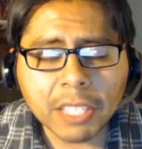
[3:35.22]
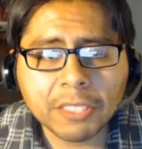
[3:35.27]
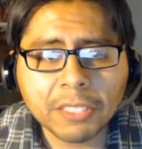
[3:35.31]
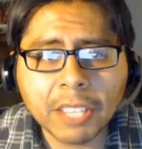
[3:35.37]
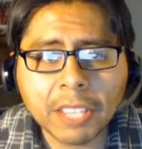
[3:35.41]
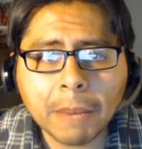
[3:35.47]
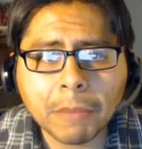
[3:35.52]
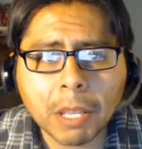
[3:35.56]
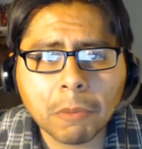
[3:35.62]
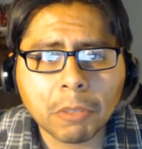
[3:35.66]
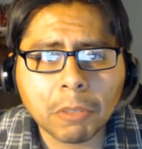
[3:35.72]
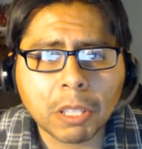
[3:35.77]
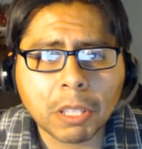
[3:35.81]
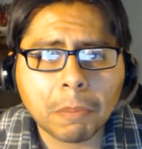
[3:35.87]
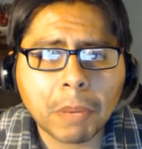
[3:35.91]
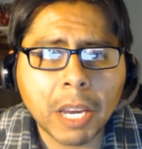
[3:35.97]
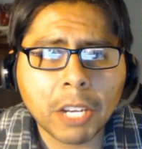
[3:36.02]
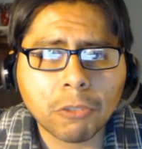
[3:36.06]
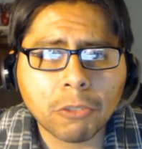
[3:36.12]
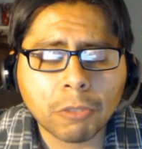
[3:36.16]
Same thing with the
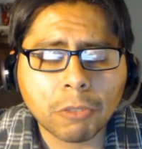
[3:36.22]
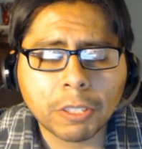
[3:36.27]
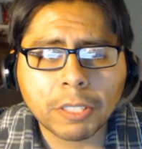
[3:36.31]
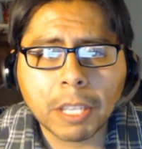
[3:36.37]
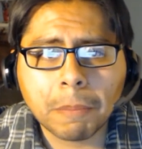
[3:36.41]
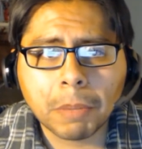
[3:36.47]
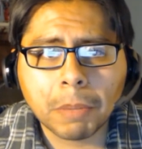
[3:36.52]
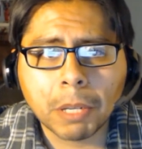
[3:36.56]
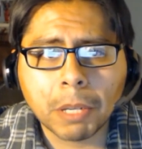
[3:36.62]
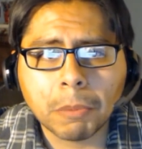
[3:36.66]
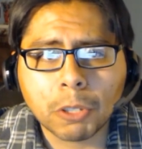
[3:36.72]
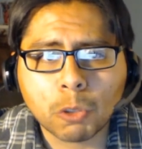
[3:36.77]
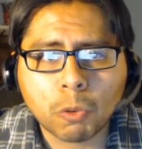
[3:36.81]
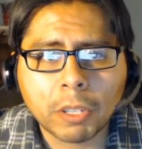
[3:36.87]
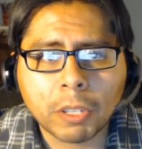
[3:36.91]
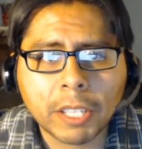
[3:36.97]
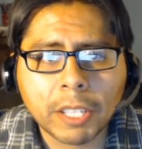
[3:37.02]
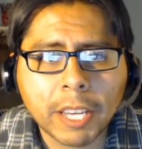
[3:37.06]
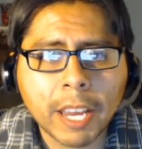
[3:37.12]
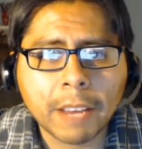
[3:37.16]
Patriots. They pretty much
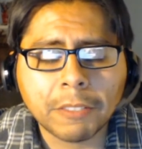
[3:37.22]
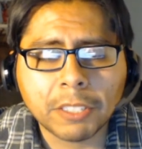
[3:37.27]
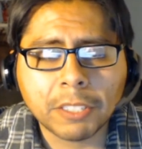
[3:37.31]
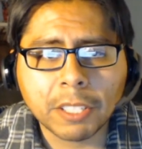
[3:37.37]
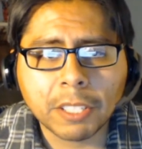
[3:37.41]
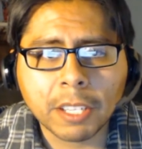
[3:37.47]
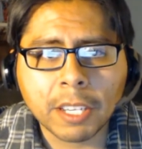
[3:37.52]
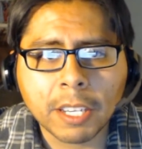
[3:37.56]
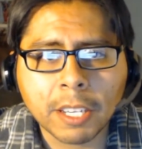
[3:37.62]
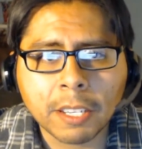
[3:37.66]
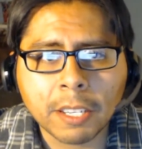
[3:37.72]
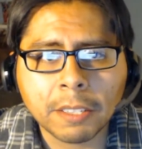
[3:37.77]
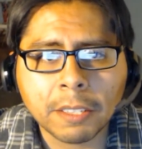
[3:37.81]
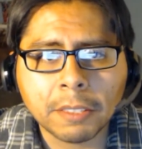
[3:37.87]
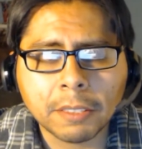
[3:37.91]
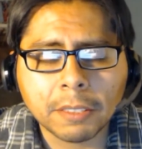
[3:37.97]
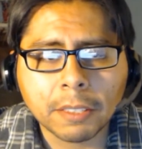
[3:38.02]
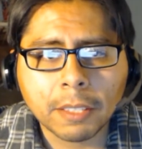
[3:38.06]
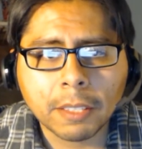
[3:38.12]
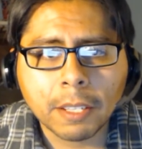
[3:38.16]
won the AFC
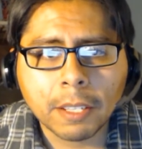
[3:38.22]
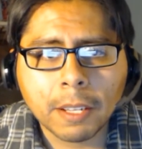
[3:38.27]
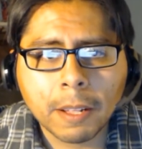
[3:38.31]
East.